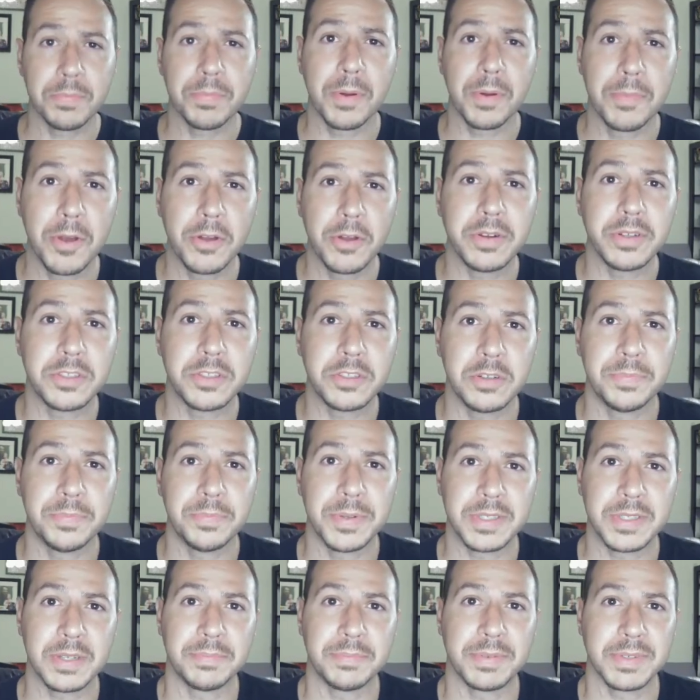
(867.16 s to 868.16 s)
You're promoting
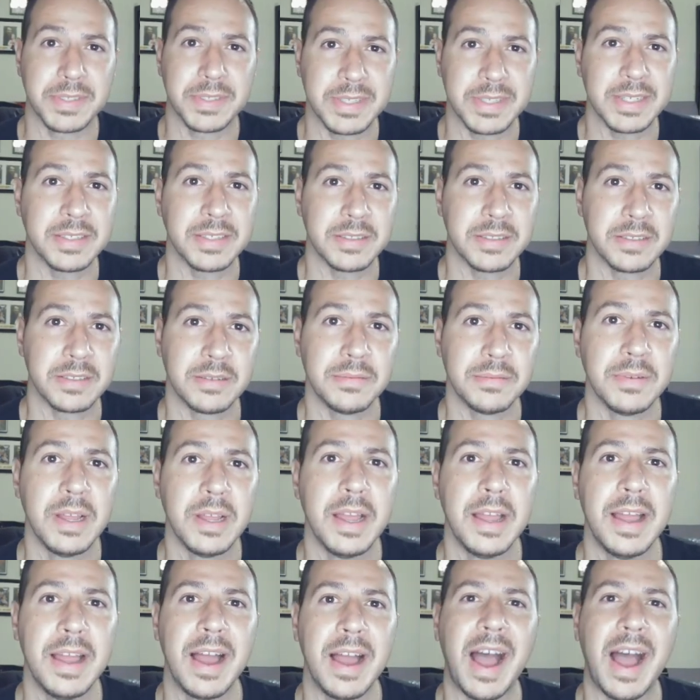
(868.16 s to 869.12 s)
Stupid Simple System.